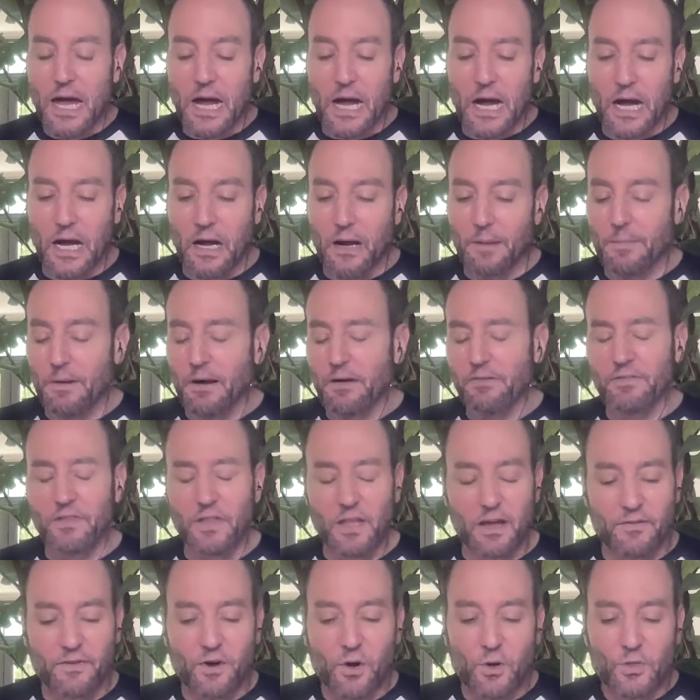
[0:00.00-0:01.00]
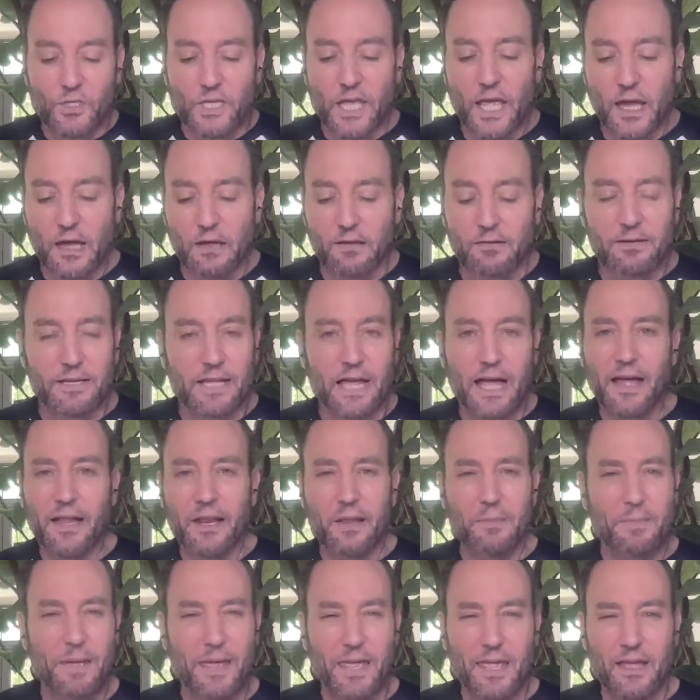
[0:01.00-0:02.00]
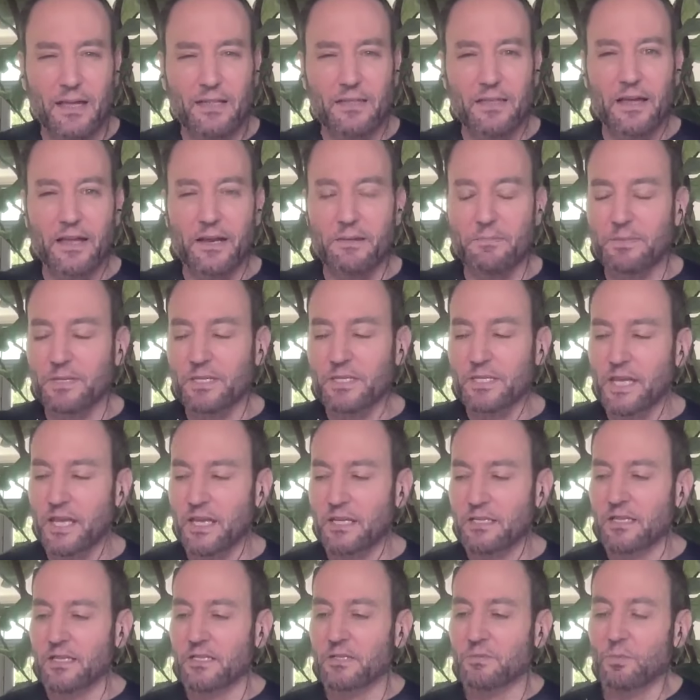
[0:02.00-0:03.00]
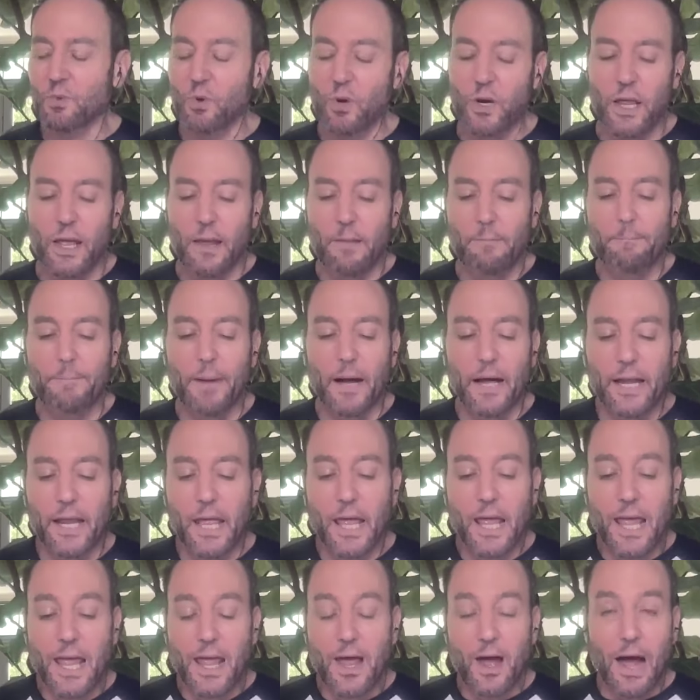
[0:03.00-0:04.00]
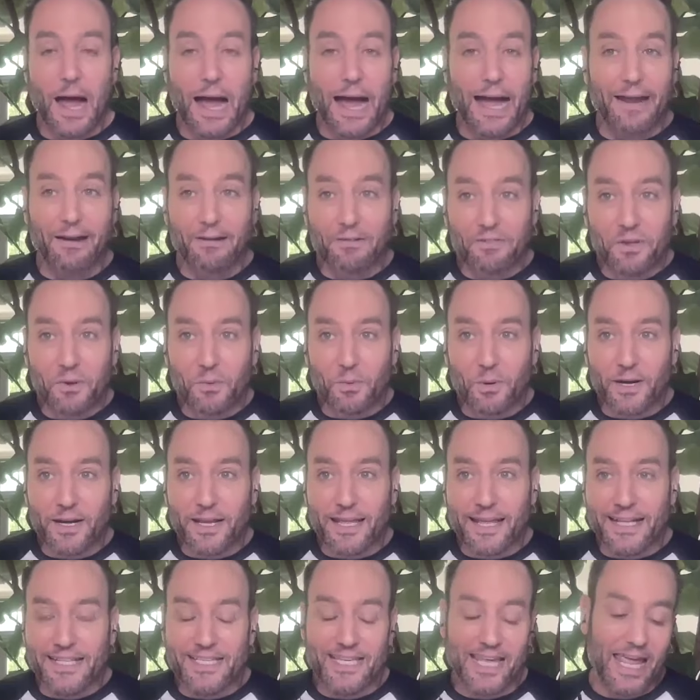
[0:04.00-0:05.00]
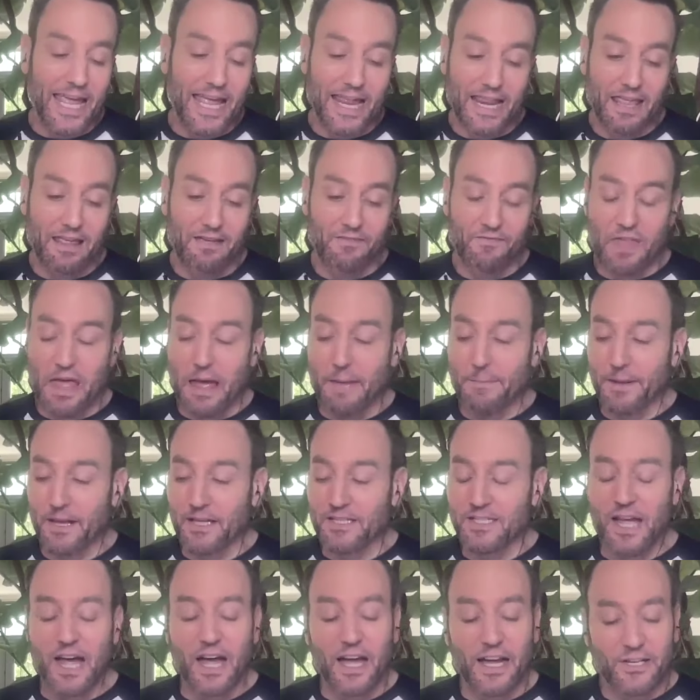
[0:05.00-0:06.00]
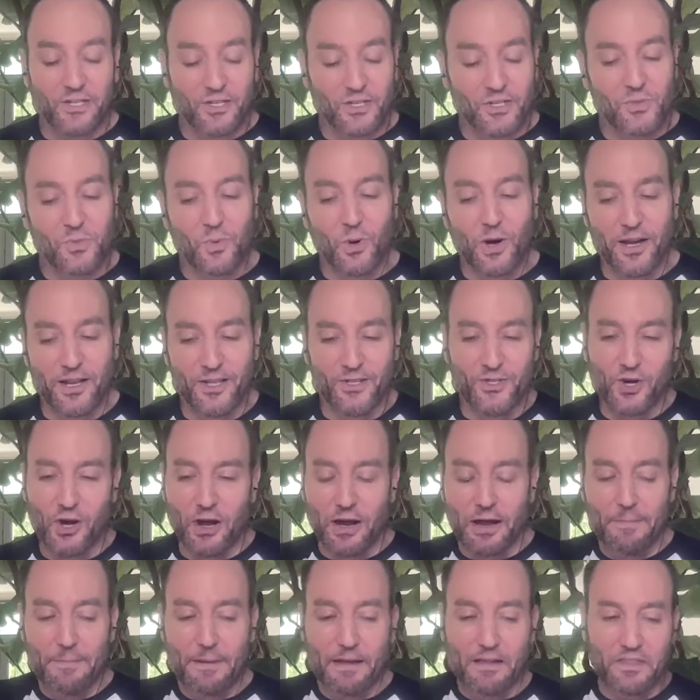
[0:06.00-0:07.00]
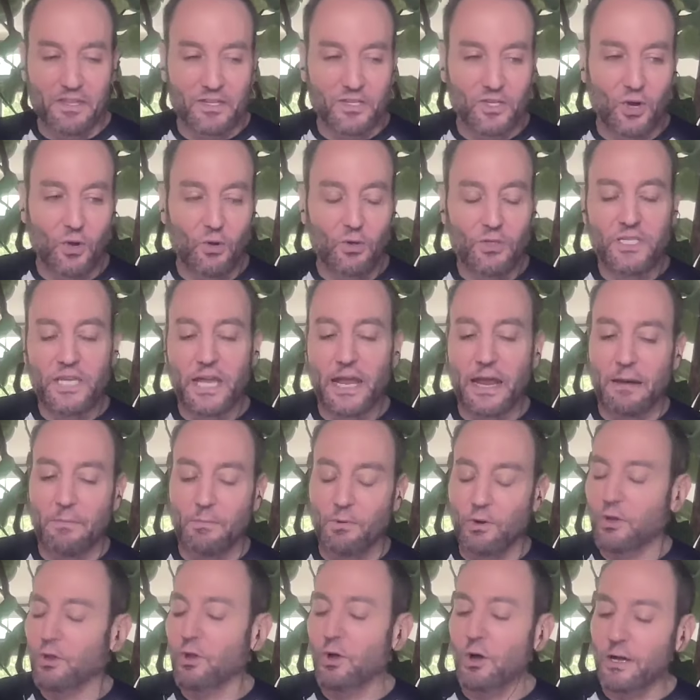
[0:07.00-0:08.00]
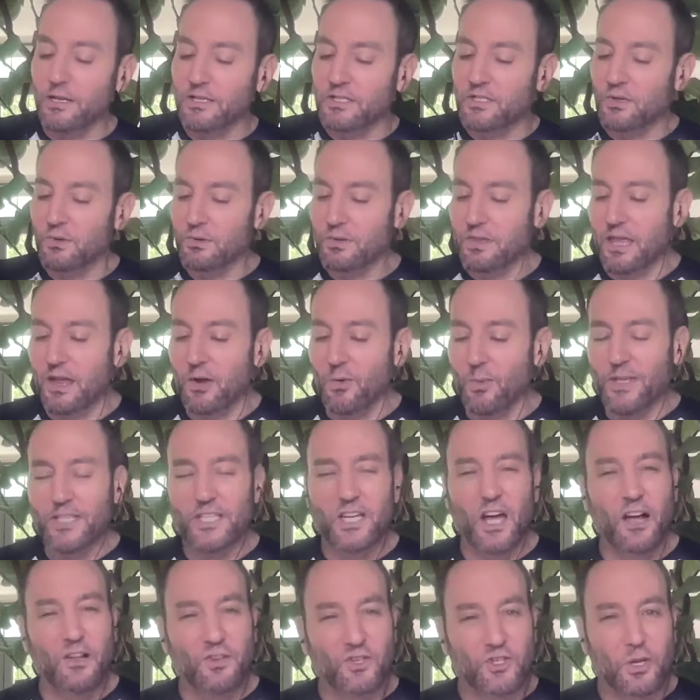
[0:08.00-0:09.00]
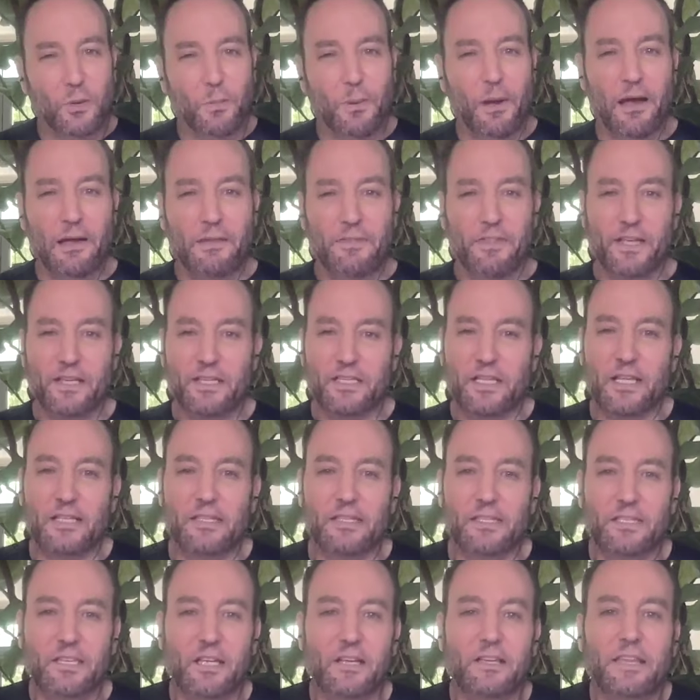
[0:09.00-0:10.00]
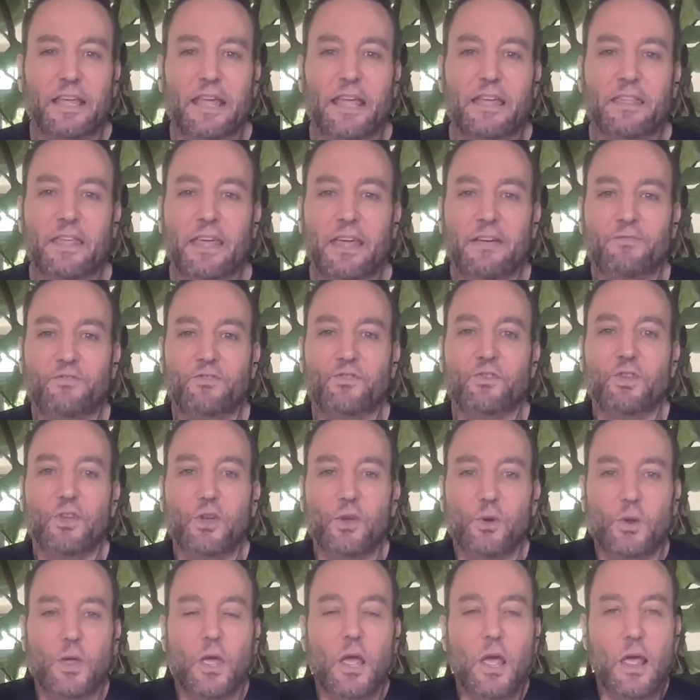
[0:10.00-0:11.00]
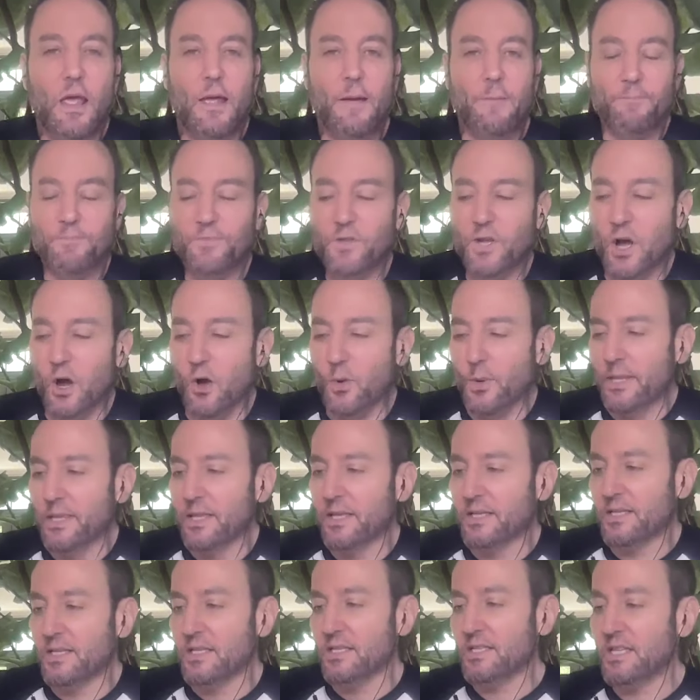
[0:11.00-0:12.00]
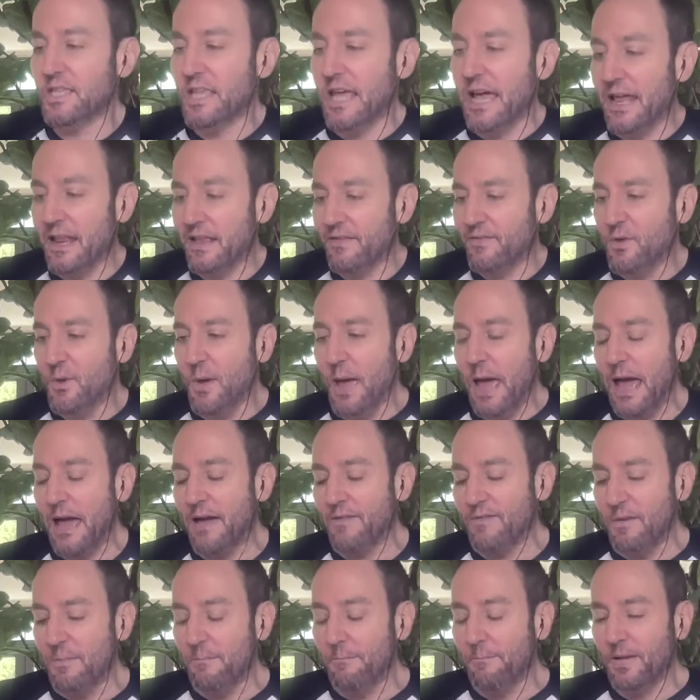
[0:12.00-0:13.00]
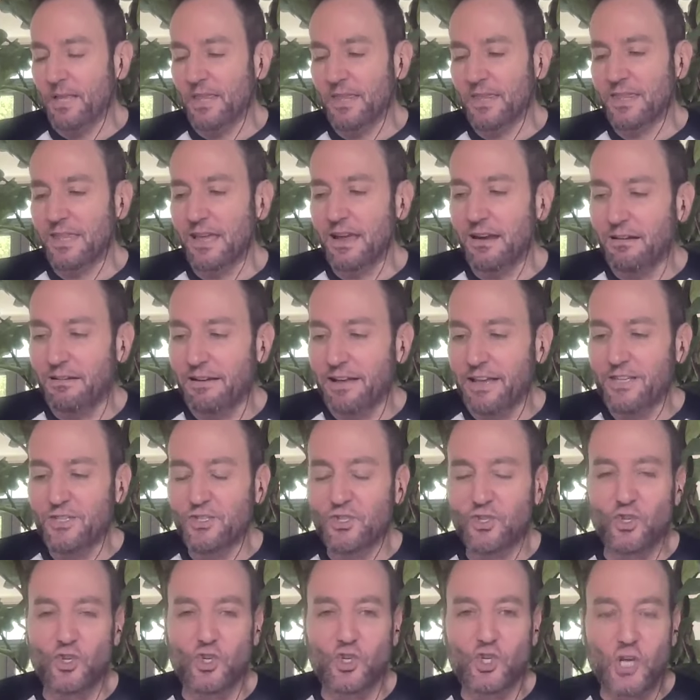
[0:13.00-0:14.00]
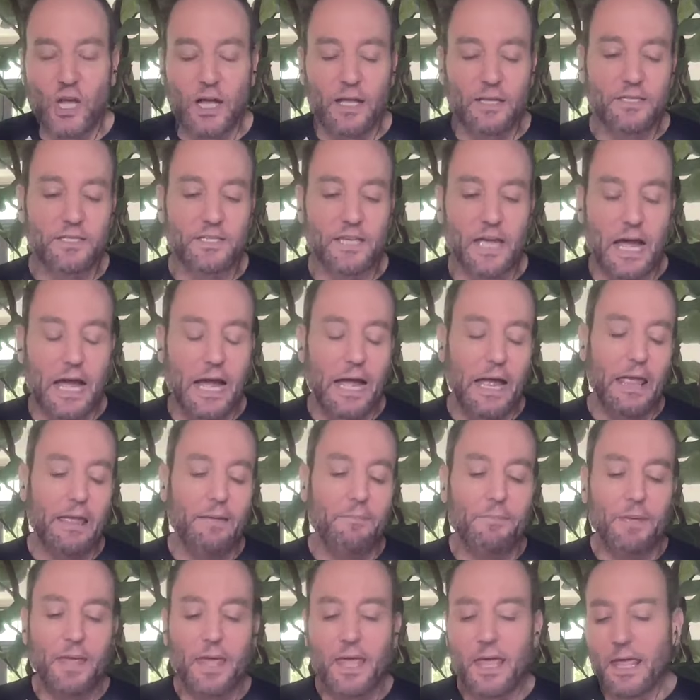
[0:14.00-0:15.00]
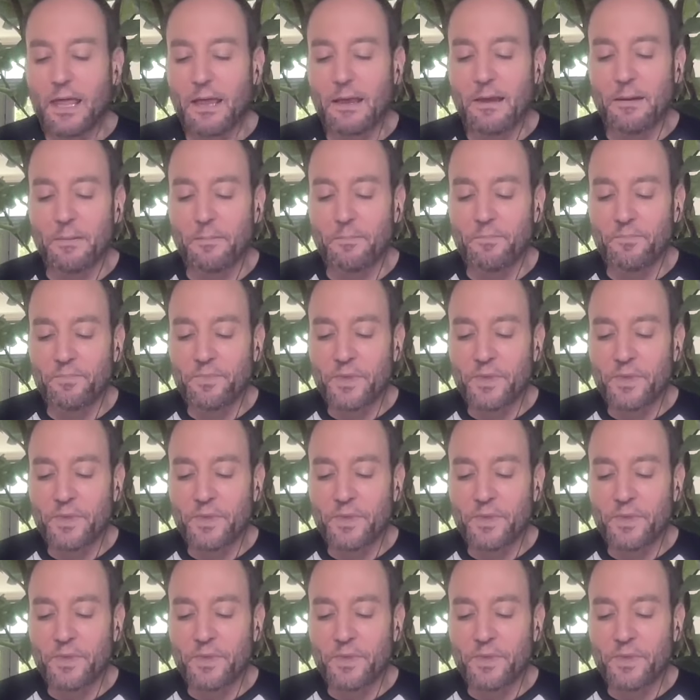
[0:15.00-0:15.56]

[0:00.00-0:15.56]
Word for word: um, of Love Hotel. God, I'm making a lot of mistakes this morning, but mm. I don't think we're going to get to any of that because I just want to talk about this whole Tamra lawsuit thing. We touched upon this on Sunday in the afternoon. Go and listen to that if you haven't. But there is just, I mean,